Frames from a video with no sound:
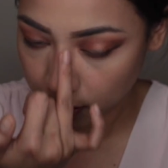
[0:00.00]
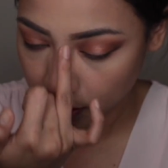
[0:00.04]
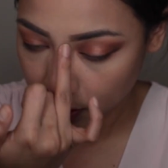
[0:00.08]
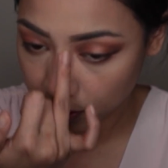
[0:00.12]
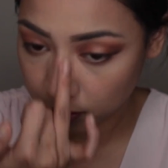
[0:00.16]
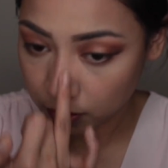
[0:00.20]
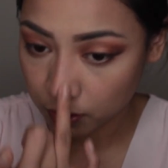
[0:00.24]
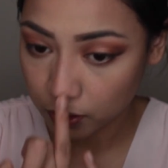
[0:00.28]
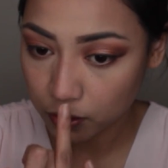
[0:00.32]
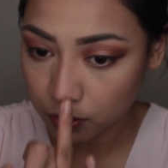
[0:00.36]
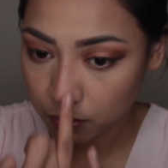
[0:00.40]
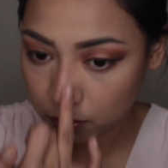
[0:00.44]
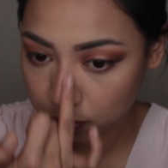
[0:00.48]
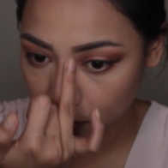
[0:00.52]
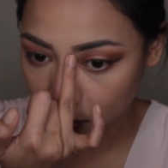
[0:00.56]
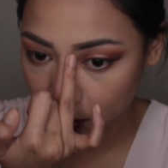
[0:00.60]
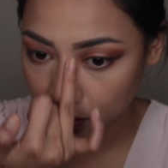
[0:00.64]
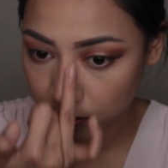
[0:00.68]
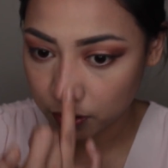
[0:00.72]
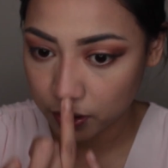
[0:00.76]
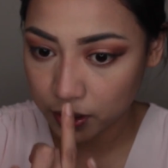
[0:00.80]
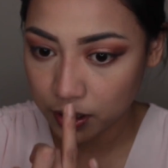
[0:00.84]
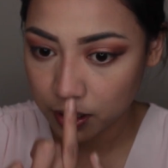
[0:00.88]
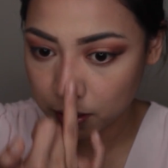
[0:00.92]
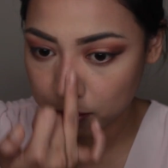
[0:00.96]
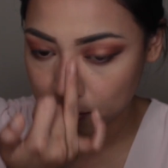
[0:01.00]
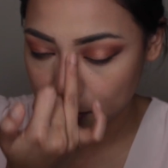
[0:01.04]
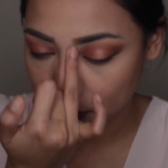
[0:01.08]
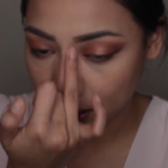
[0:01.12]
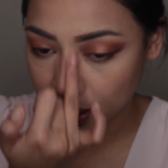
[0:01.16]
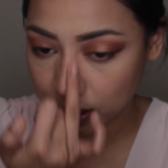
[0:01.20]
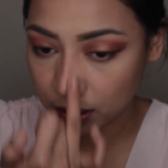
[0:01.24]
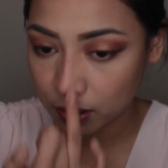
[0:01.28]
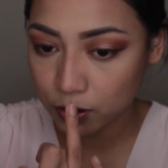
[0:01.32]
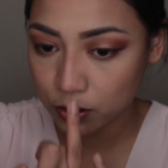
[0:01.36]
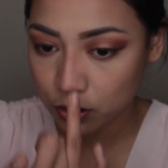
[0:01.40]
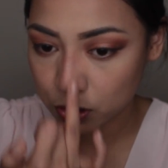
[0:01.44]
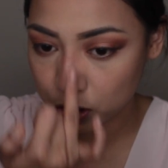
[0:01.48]
And don't worry, it may
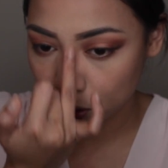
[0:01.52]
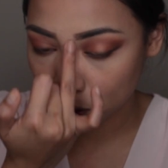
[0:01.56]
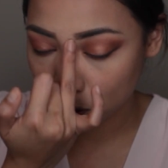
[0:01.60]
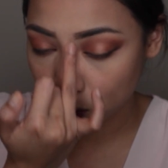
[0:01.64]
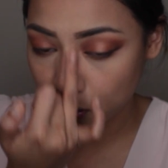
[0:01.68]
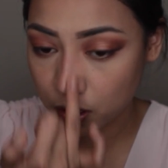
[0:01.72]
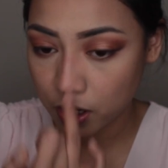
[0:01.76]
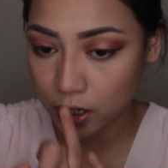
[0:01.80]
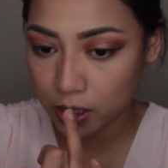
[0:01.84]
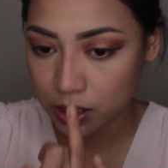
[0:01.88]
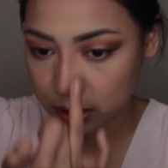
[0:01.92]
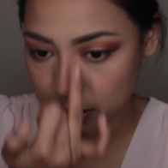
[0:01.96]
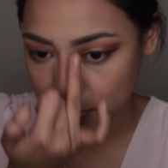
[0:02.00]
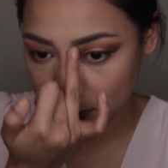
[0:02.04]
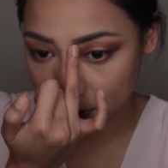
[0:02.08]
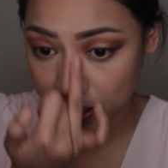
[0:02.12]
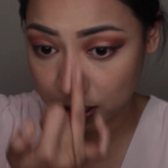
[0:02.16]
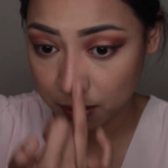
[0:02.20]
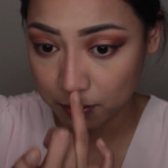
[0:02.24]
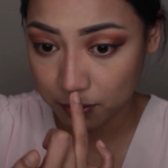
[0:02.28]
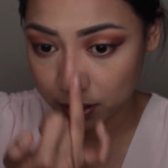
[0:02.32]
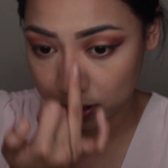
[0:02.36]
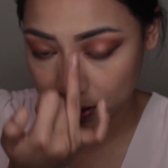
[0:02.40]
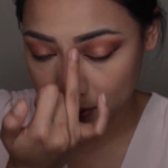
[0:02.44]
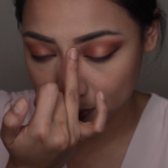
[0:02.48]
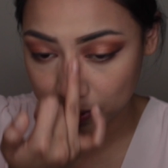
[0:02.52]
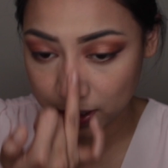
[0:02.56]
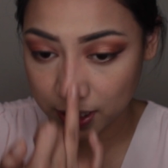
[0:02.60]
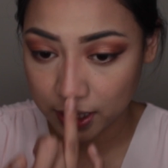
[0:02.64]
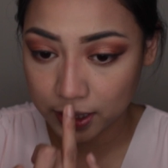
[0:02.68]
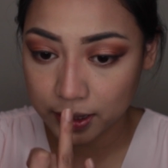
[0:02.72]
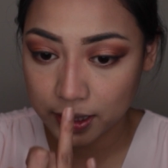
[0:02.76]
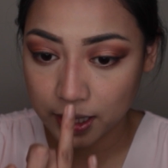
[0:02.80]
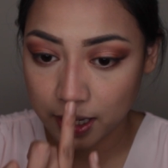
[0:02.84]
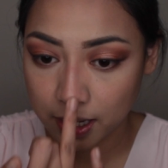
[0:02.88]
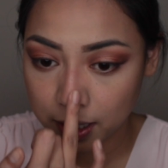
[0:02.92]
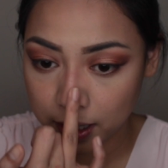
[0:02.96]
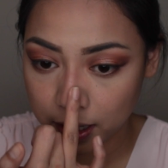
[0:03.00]
look too harsh, but I'm going to
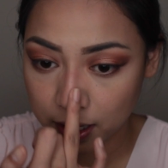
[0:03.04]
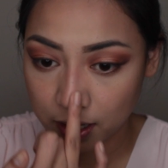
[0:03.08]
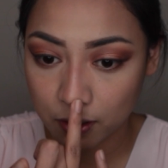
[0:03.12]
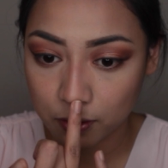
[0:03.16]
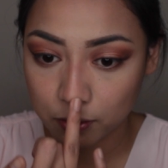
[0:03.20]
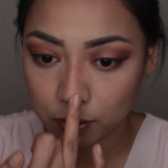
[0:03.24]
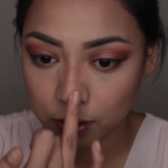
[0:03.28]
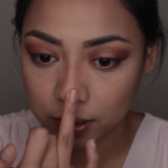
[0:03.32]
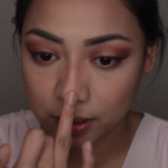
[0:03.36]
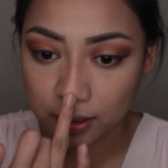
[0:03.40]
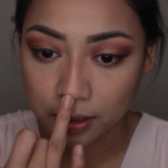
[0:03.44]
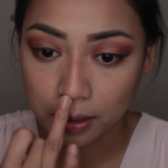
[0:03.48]
blend that out.